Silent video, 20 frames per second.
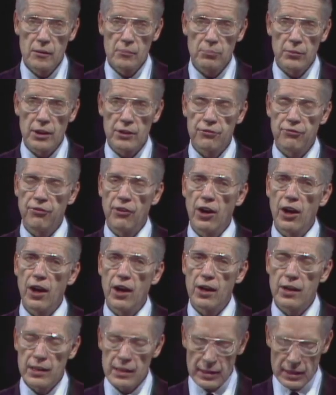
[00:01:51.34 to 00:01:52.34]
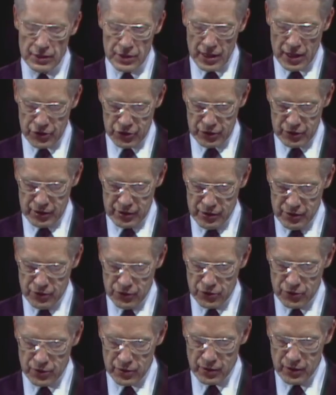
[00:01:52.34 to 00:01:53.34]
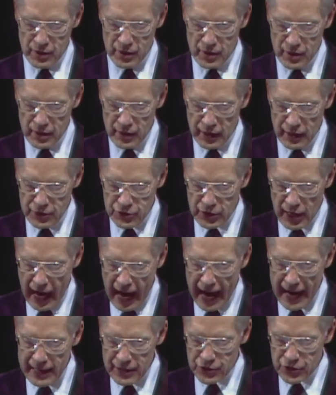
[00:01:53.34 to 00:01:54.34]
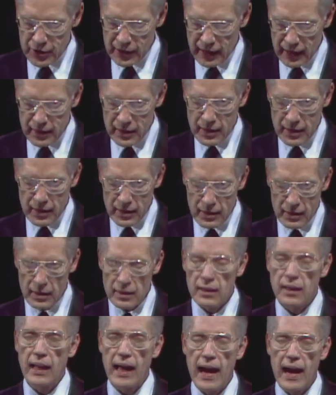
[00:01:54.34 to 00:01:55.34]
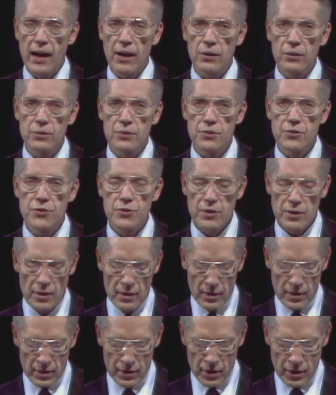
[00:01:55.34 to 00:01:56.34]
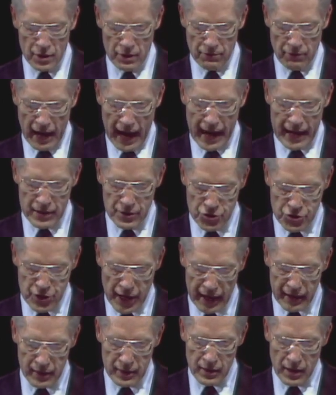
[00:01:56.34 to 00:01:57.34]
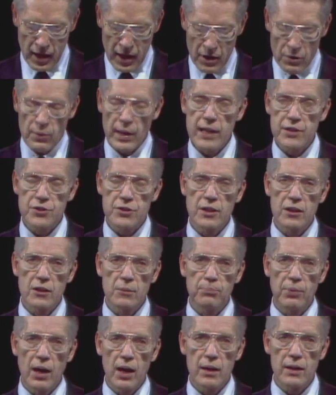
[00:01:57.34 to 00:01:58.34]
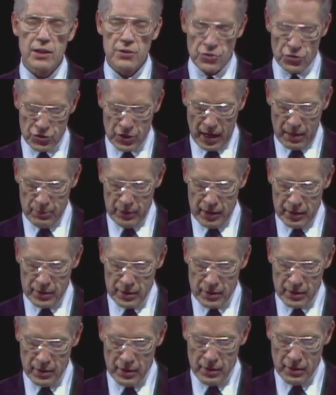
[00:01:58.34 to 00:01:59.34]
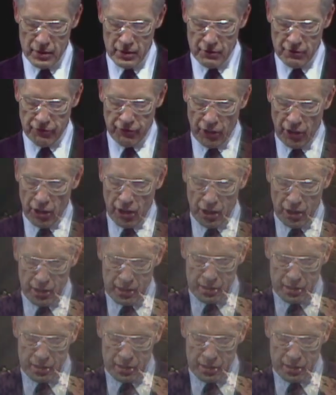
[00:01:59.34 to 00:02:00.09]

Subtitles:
But far in the distance, its heights hidden in the clouds, the divine Shekinah resting upon its summit, far